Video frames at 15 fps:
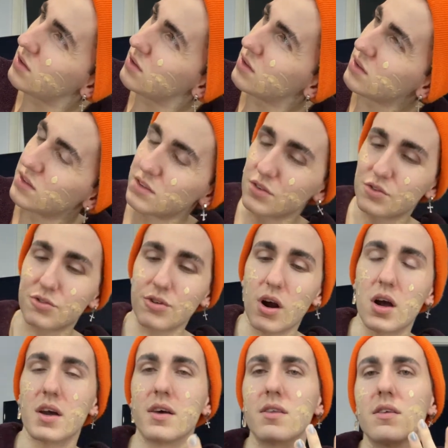this is
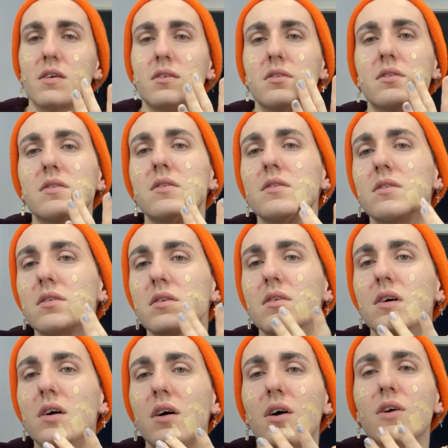drier than
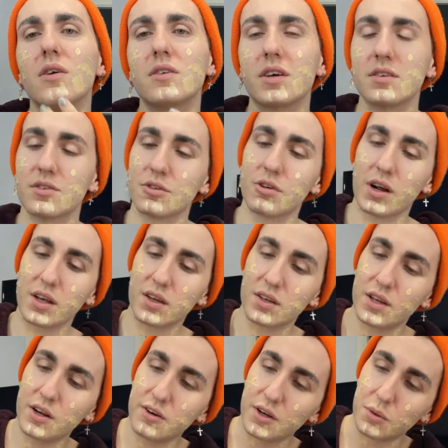a holiday to Gran
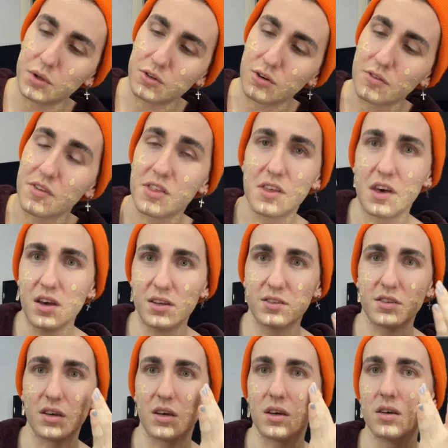Canaria when you're over
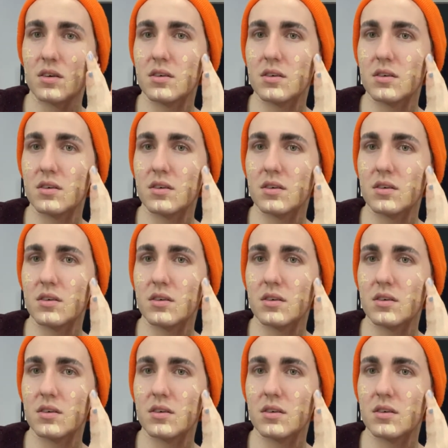30.